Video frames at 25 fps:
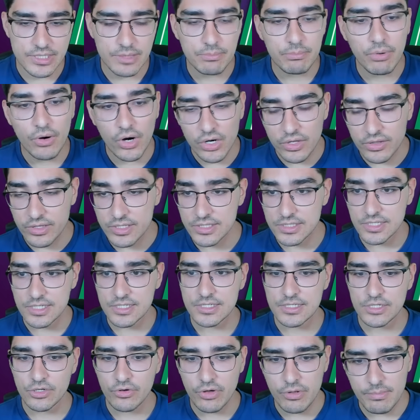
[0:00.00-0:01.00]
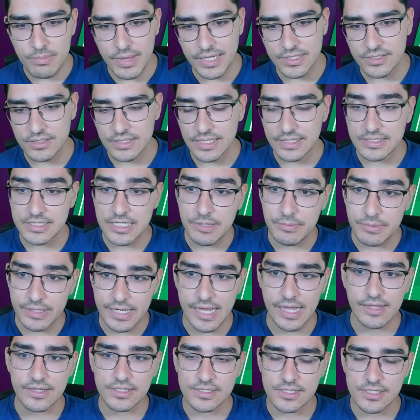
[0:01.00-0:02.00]
And part of this is going back to that team
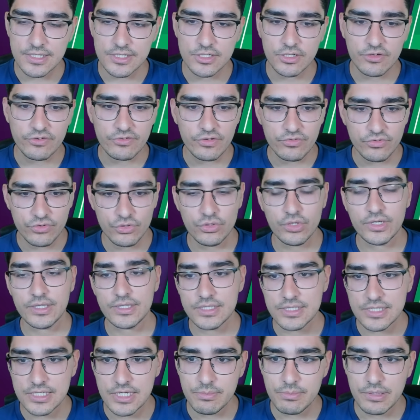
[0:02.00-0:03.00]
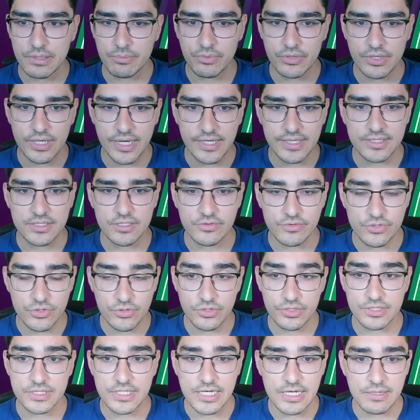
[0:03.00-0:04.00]
analysis of if you look at the CBIT per 90 of
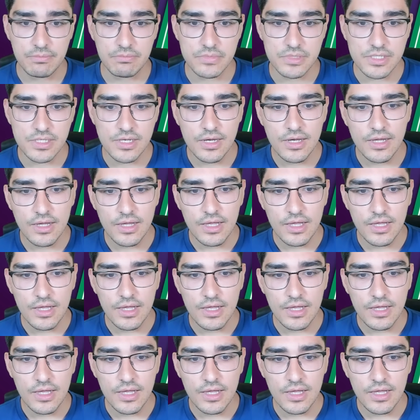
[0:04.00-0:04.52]
certain teams,